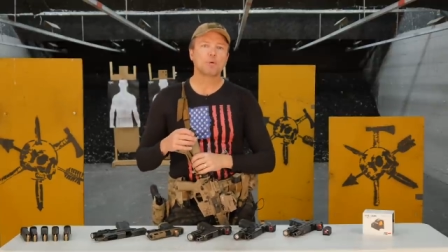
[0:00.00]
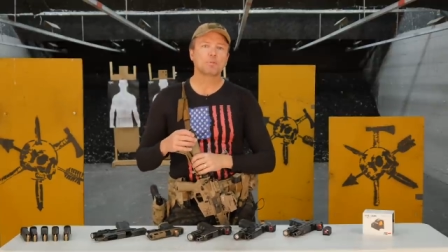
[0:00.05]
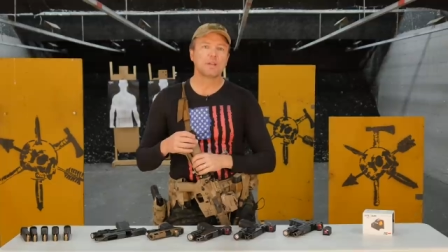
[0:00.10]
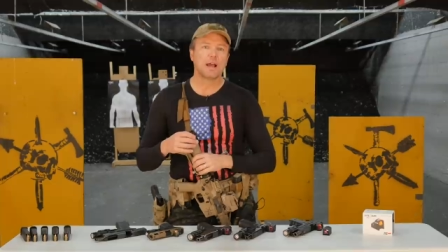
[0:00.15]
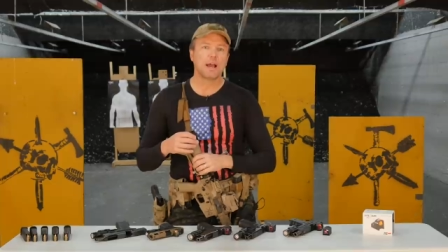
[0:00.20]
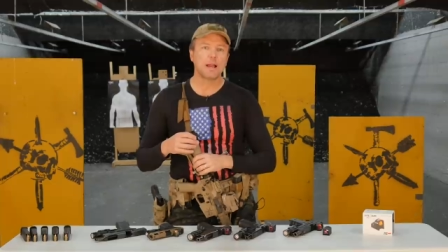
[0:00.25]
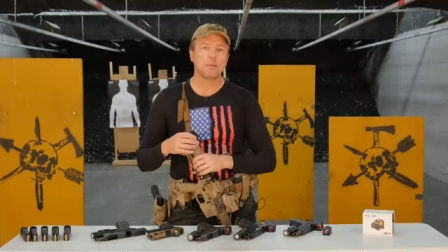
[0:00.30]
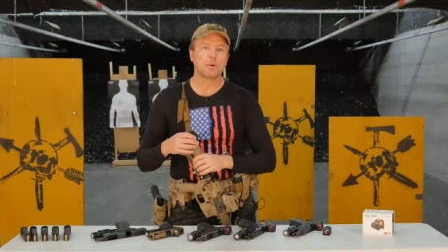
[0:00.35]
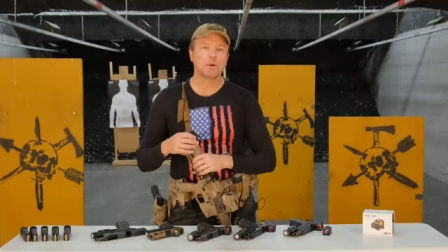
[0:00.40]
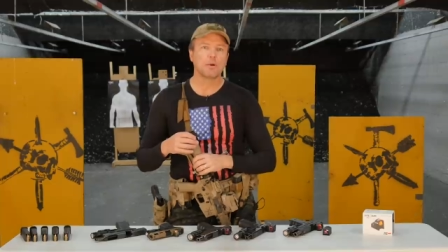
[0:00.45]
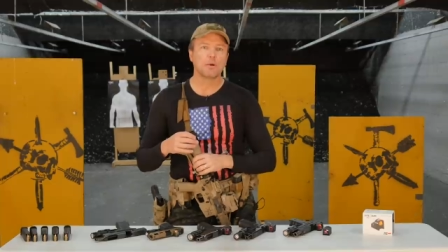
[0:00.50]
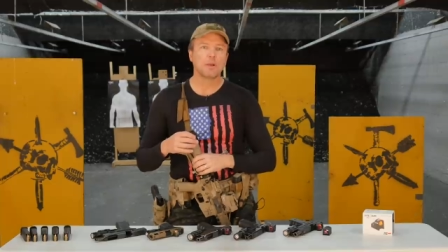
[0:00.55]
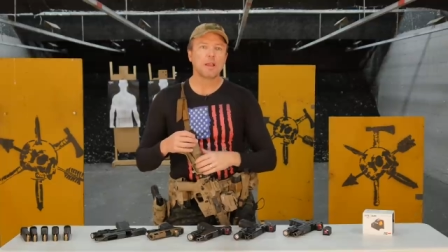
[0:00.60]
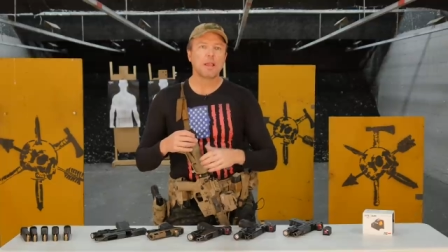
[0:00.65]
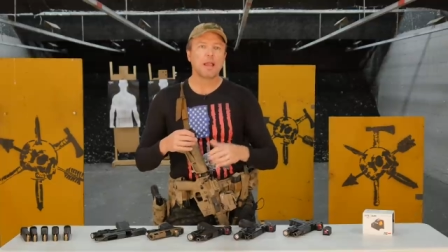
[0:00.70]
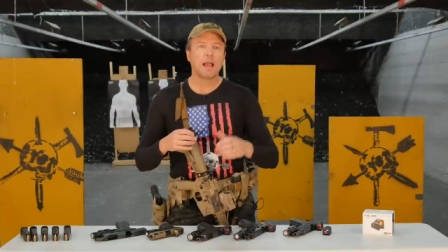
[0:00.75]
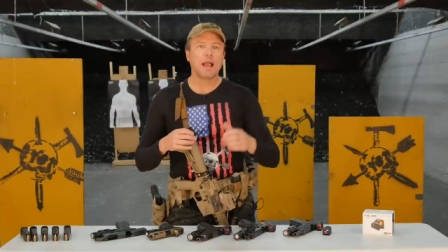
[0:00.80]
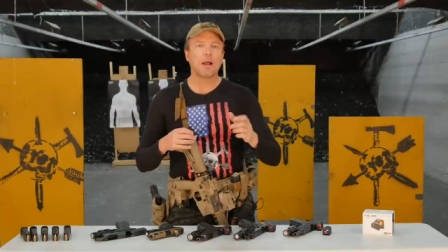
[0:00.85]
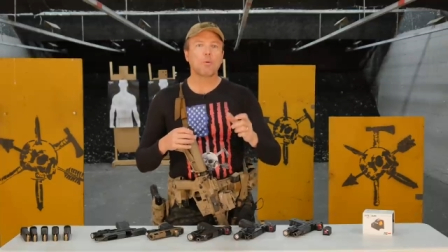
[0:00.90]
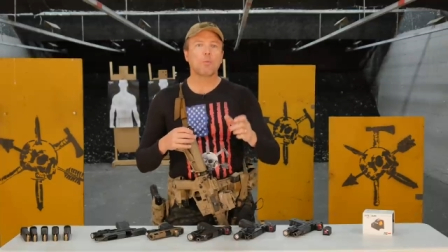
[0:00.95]
timer.
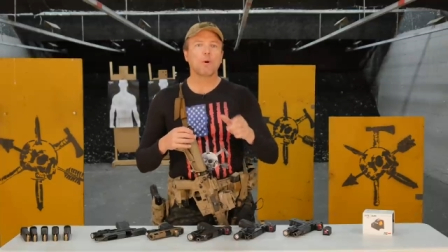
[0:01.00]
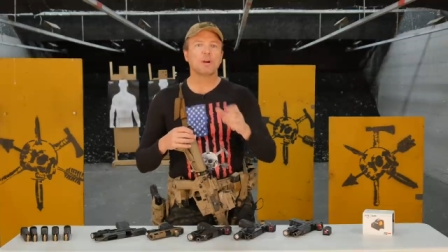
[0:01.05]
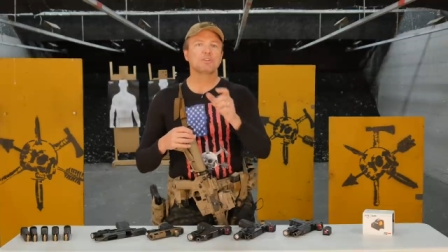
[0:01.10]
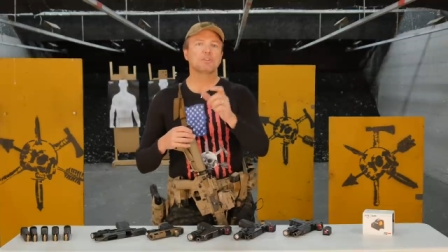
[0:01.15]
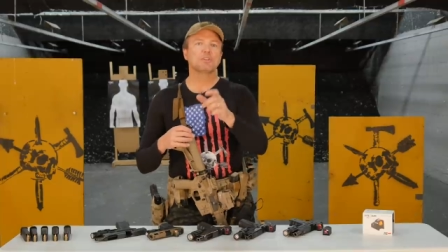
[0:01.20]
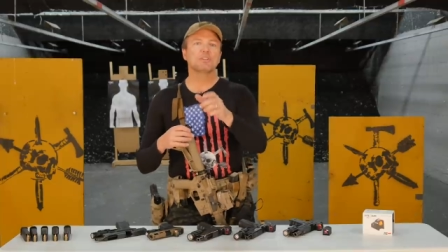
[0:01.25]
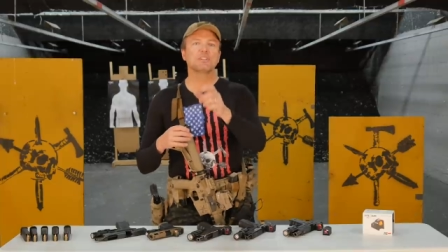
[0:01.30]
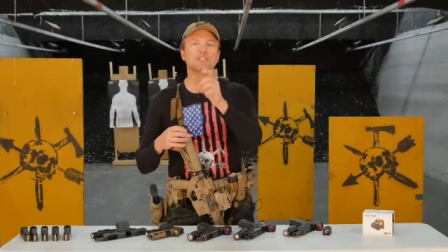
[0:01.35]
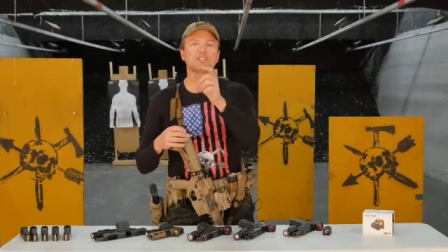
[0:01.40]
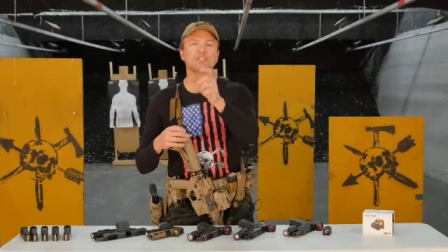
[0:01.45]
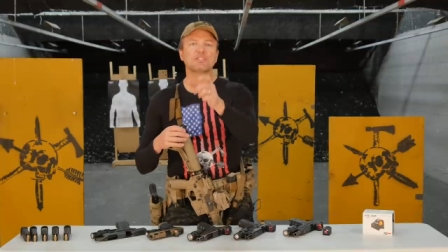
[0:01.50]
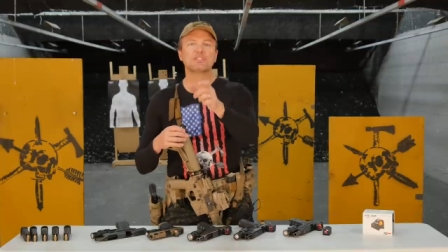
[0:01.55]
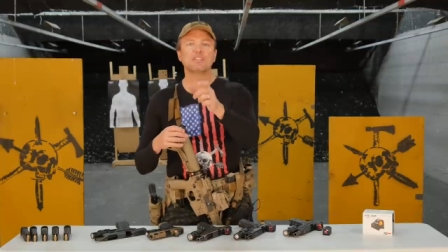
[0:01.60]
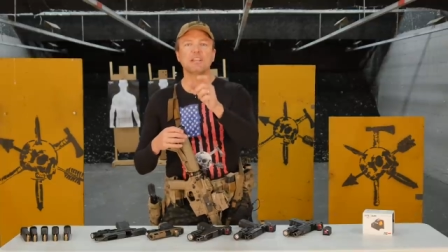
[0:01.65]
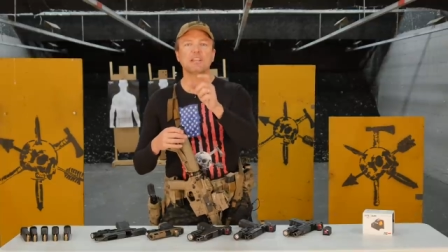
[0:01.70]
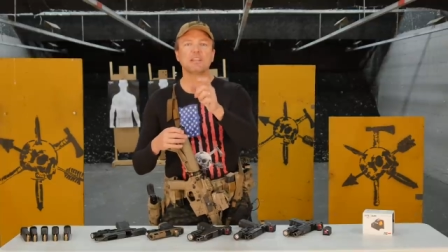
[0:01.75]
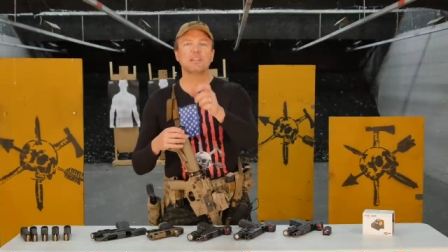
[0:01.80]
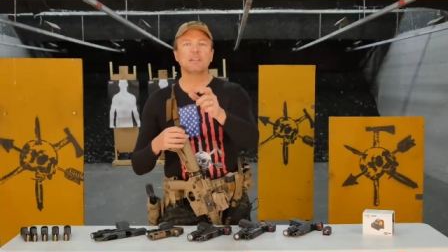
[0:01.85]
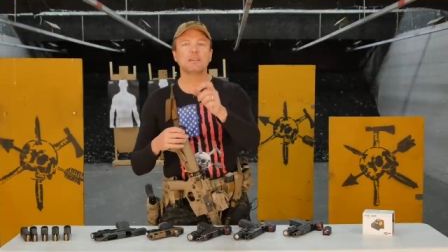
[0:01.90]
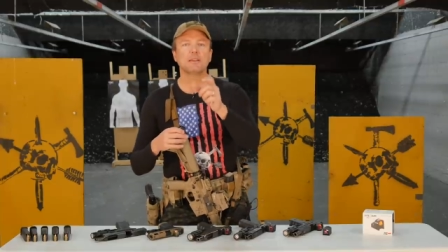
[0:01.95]
I want you to
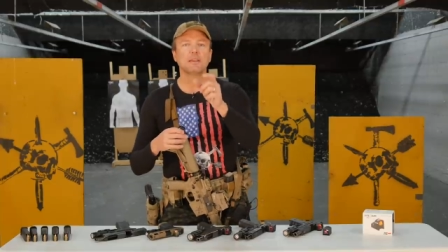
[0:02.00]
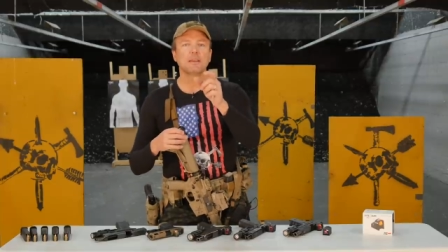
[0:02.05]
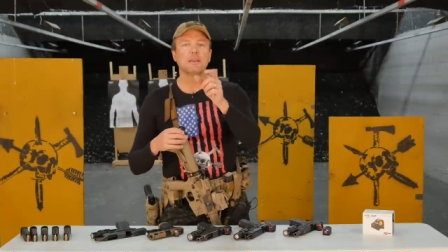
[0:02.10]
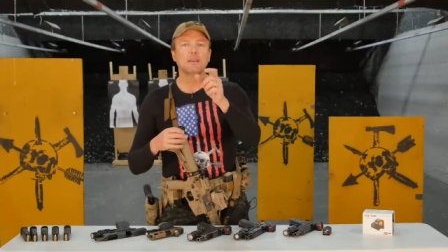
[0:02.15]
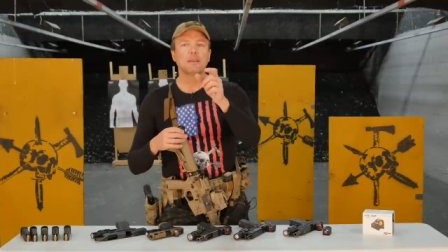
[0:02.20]
see,